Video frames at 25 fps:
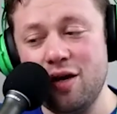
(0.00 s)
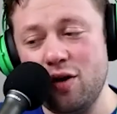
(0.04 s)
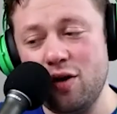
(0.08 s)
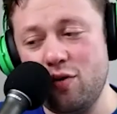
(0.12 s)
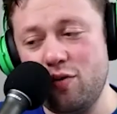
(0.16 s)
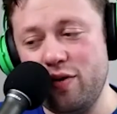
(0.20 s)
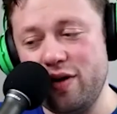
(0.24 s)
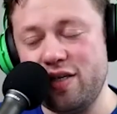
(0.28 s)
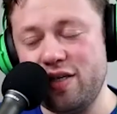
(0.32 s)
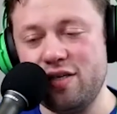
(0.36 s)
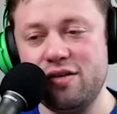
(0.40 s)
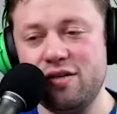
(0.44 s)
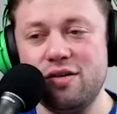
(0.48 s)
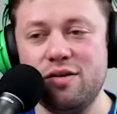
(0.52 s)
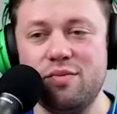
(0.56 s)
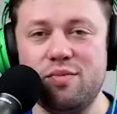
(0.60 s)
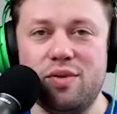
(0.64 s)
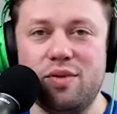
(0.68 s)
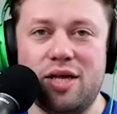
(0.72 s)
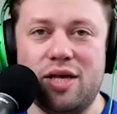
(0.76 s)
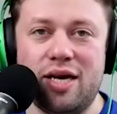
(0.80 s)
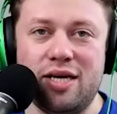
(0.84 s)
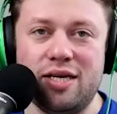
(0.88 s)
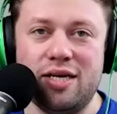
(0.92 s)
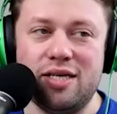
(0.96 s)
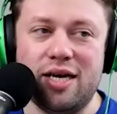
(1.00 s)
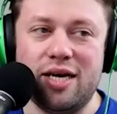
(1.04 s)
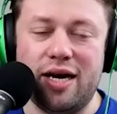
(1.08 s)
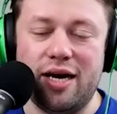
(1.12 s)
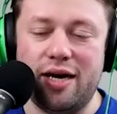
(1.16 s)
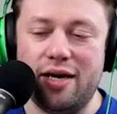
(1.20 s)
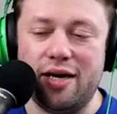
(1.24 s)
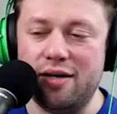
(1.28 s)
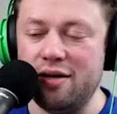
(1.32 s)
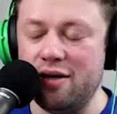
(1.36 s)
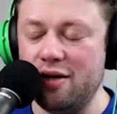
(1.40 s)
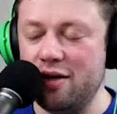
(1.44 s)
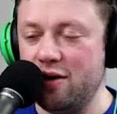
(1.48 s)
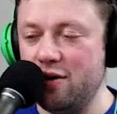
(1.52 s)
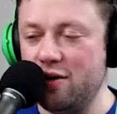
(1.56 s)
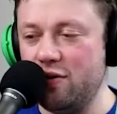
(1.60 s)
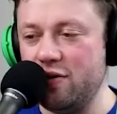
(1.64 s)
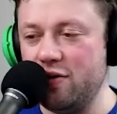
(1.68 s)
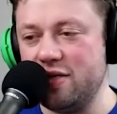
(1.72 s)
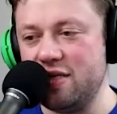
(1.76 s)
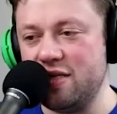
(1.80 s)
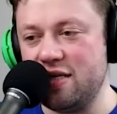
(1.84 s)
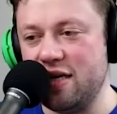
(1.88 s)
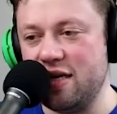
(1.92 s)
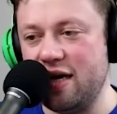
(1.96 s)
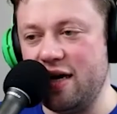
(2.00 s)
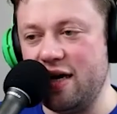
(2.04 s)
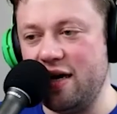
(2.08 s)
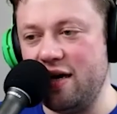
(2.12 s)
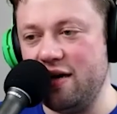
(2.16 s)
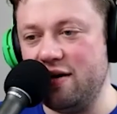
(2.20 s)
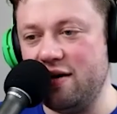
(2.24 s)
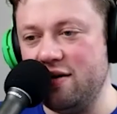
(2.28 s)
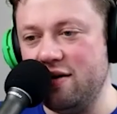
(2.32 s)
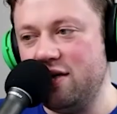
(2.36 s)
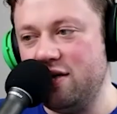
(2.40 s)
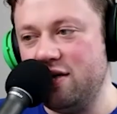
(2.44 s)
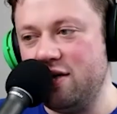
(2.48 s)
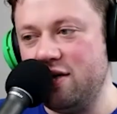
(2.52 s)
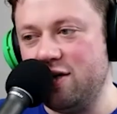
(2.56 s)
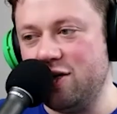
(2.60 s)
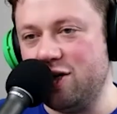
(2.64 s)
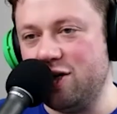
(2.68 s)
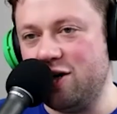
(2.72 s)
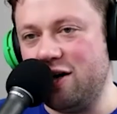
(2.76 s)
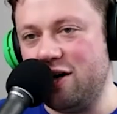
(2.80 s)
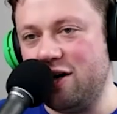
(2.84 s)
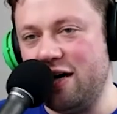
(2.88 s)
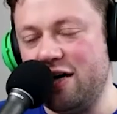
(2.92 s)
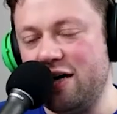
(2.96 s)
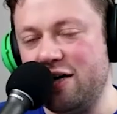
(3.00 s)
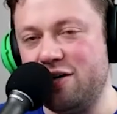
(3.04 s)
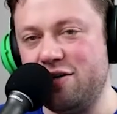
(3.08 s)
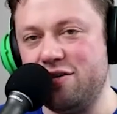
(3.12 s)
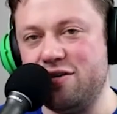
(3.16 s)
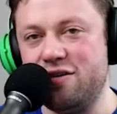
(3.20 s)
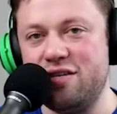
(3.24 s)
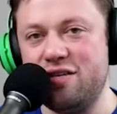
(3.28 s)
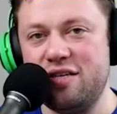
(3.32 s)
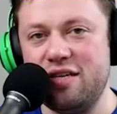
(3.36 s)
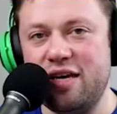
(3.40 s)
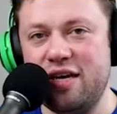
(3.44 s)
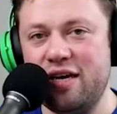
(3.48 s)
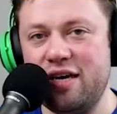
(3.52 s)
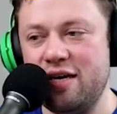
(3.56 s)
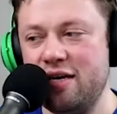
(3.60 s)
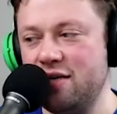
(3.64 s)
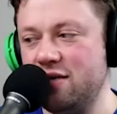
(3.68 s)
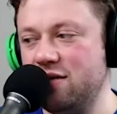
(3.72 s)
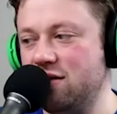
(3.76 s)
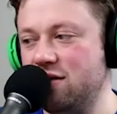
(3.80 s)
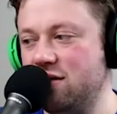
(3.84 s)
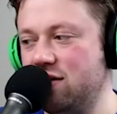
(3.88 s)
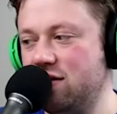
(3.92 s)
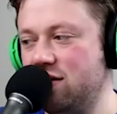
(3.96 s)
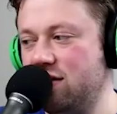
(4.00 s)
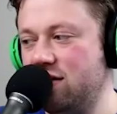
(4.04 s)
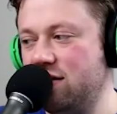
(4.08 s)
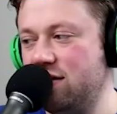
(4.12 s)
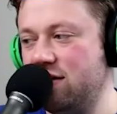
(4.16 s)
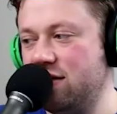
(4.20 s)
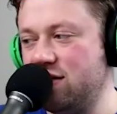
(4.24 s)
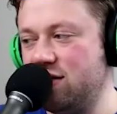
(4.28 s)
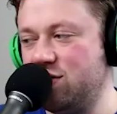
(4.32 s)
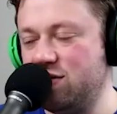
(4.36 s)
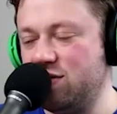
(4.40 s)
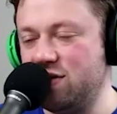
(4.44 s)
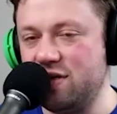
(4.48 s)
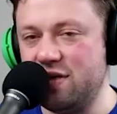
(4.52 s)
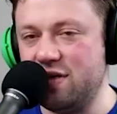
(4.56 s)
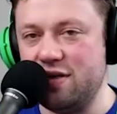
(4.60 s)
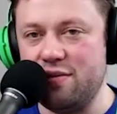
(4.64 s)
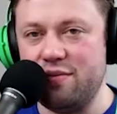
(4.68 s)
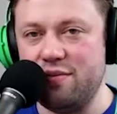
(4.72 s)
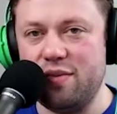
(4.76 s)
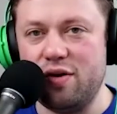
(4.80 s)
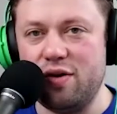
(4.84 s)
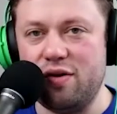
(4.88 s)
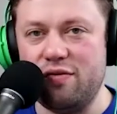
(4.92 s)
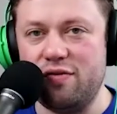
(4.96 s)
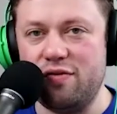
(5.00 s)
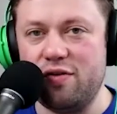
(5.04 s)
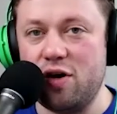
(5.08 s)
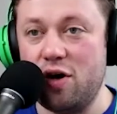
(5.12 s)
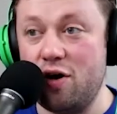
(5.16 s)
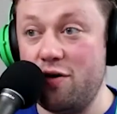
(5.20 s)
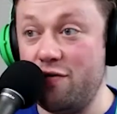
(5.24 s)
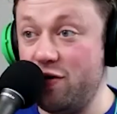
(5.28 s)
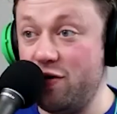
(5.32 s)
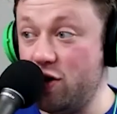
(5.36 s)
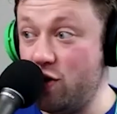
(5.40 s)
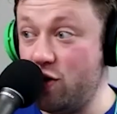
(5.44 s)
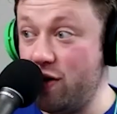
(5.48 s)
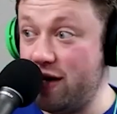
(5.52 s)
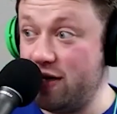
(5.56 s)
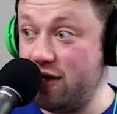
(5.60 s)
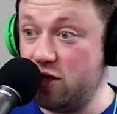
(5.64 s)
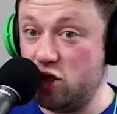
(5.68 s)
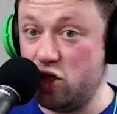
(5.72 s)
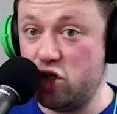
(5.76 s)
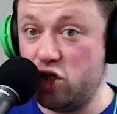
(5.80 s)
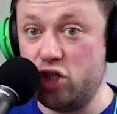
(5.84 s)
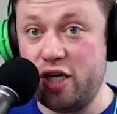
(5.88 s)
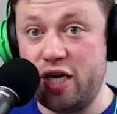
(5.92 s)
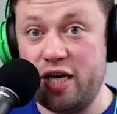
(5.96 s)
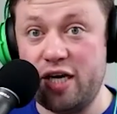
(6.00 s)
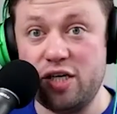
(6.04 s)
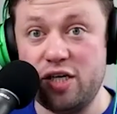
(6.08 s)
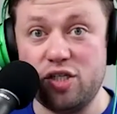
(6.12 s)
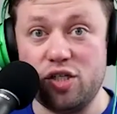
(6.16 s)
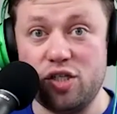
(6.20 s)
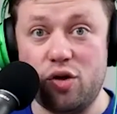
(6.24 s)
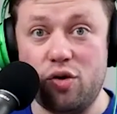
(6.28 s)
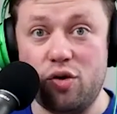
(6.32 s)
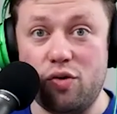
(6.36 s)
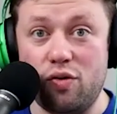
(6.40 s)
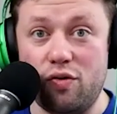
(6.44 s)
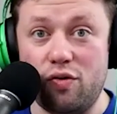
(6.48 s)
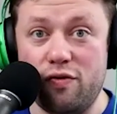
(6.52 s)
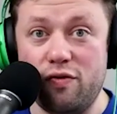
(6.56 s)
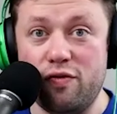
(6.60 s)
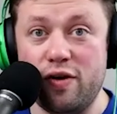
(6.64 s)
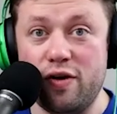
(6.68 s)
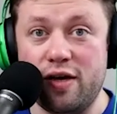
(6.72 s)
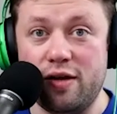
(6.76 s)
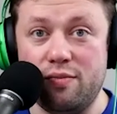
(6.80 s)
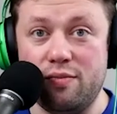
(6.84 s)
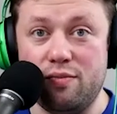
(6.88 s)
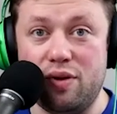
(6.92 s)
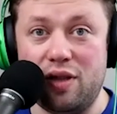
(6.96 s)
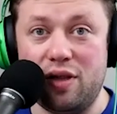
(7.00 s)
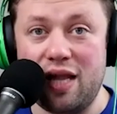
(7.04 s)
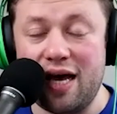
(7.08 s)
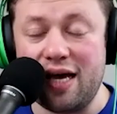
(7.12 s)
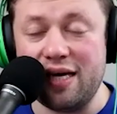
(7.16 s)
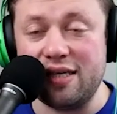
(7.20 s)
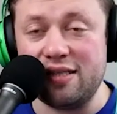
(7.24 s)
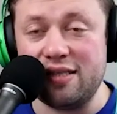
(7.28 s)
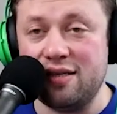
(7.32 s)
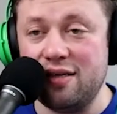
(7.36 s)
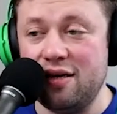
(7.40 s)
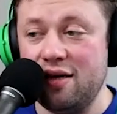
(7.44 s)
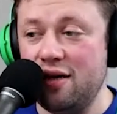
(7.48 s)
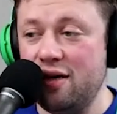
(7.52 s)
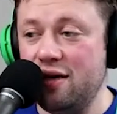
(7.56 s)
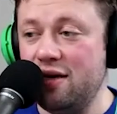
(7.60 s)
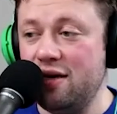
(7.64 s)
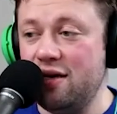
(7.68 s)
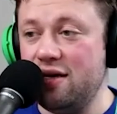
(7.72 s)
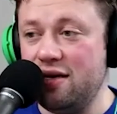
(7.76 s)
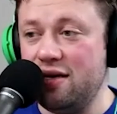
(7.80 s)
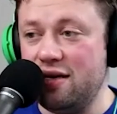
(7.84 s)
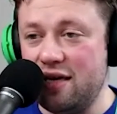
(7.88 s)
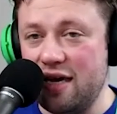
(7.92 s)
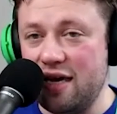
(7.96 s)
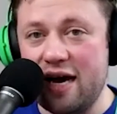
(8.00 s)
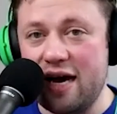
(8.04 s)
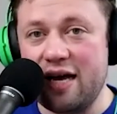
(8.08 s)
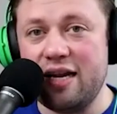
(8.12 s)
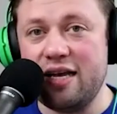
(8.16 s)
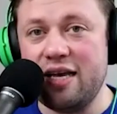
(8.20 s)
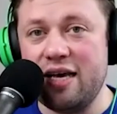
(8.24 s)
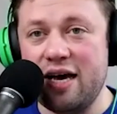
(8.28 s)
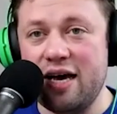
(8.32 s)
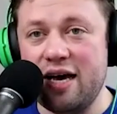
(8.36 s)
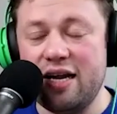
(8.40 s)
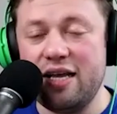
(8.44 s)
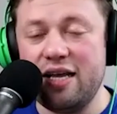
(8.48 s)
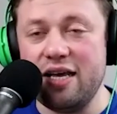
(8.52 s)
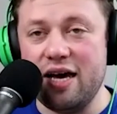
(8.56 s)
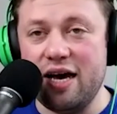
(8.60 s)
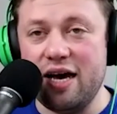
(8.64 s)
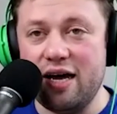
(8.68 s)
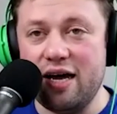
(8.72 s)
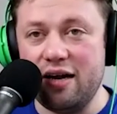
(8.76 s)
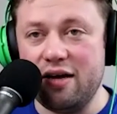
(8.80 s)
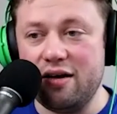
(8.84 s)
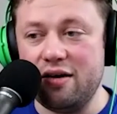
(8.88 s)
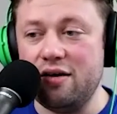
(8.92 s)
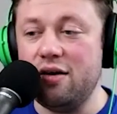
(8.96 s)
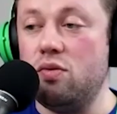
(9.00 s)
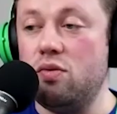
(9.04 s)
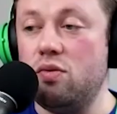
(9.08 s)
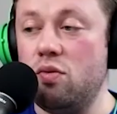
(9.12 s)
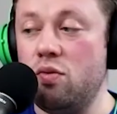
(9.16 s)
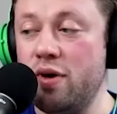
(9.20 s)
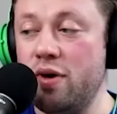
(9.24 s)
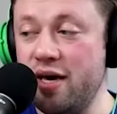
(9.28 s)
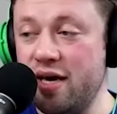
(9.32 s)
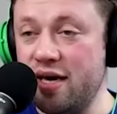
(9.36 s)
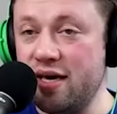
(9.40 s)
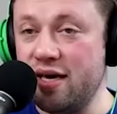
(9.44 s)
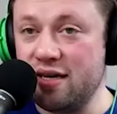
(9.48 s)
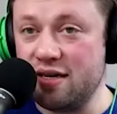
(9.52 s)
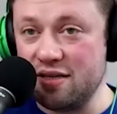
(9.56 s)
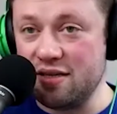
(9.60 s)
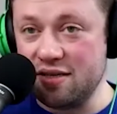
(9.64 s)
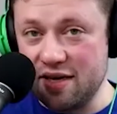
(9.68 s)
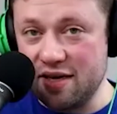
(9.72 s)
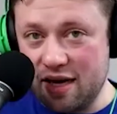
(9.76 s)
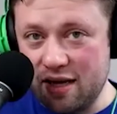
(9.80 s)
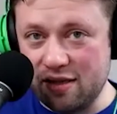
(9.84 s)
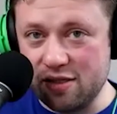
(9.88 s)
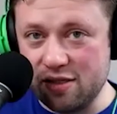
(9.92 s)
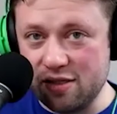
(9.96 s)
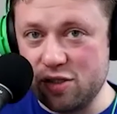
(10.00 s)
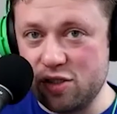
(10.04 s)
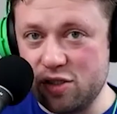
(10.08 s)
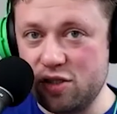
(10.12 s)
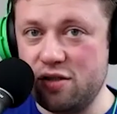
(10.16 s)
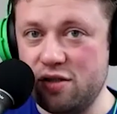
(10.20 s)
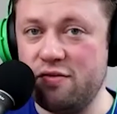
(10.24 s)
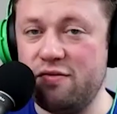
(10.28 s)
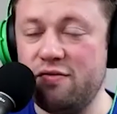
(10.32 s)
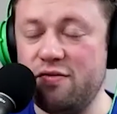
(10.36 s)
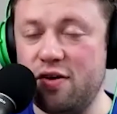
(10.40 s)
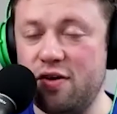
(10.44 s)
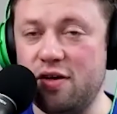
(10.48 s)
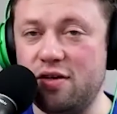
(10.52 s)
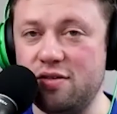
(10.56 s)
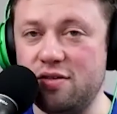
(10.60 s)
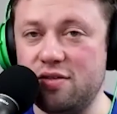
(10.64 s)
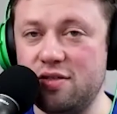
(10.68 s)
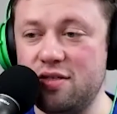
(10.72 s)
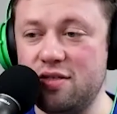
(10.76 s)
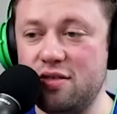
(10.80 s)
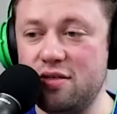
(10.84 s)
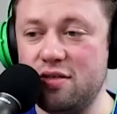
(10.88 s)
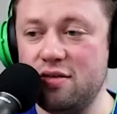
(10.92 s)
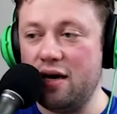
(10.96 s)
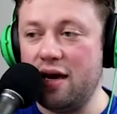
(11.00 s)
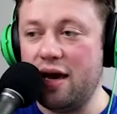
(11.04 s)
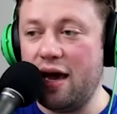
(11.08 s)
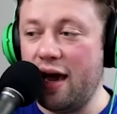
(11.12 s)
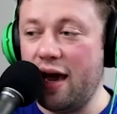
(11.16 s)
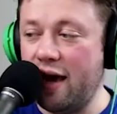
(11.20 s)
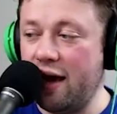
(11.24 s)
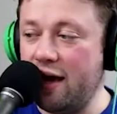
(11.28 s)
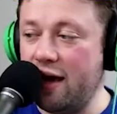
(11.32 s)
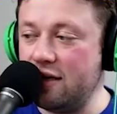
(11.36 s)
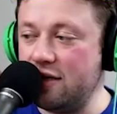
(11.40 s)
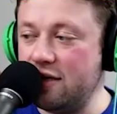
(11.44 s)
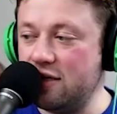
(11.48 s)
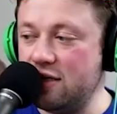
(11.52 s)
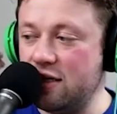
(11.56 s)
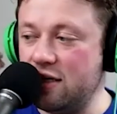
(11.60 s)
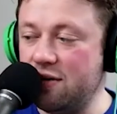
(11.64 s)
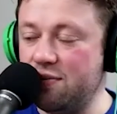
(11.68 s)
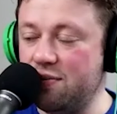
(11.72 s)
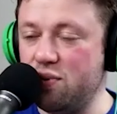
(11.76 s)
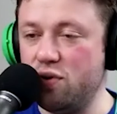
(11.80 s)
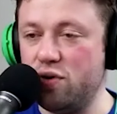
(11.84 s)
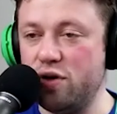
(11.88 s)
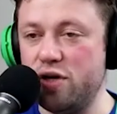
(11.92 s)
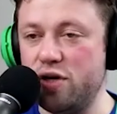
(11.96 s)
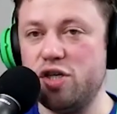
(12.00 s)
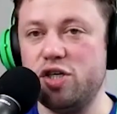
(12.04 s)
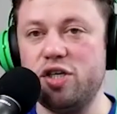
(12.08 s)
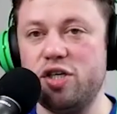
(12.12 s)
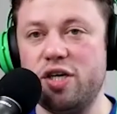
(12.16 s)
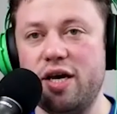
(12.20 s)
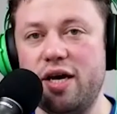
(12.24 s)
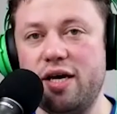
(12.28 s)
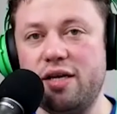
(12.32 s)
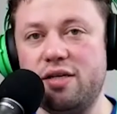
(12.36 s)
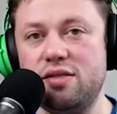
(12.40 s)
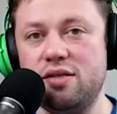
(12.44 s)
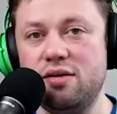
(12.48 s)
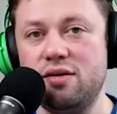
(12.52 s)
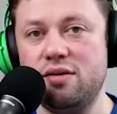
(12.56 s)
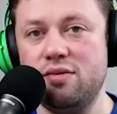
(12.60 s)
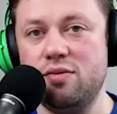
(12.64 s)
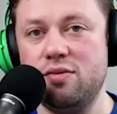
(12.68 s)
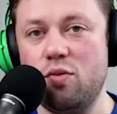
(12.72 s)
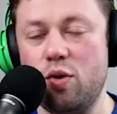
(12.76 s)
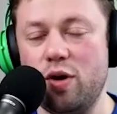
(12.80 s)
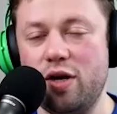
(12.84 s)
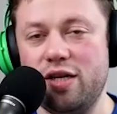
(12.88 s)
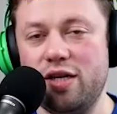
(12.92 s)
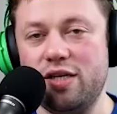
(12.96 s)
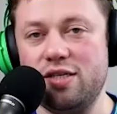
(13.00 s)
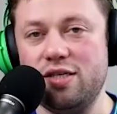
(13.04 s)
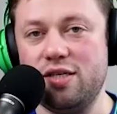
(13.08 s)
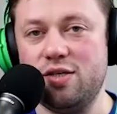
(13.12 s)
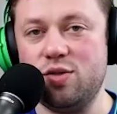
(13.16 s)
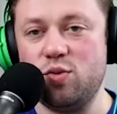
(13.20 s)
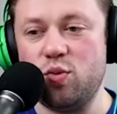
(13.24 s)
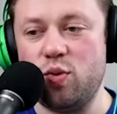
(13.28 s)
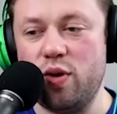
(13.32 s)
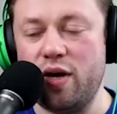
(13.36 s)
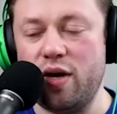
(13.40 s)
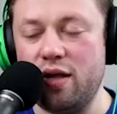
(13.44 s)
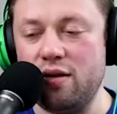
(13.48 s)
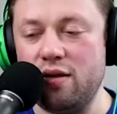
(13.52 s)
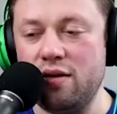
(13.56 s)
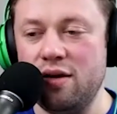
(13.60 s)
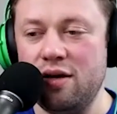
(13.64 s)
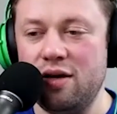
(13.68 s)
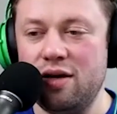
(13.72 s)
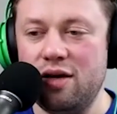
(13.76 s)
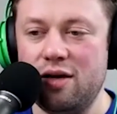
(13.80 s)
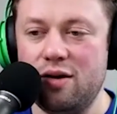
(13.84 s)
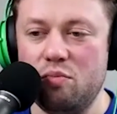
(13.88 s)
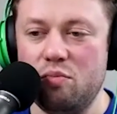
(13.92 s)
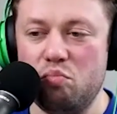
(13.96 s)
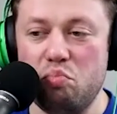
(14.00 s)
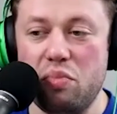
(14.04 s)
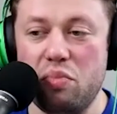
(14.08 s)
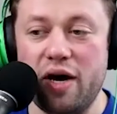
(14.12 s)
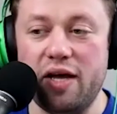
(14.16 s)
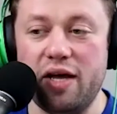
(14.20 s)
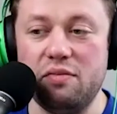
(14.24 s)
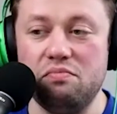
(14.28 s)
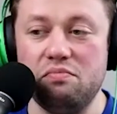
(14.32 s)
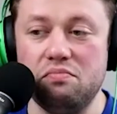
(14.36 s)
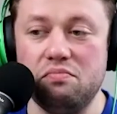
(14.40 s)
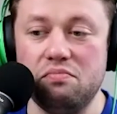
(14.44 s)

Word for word: We turn a blind eye. We say, you know, I understand this was in the middle of COVID. You had to change the whole freaking plot, yada, yada, yada. We can acknowledge the faults and appreciate what it does well. But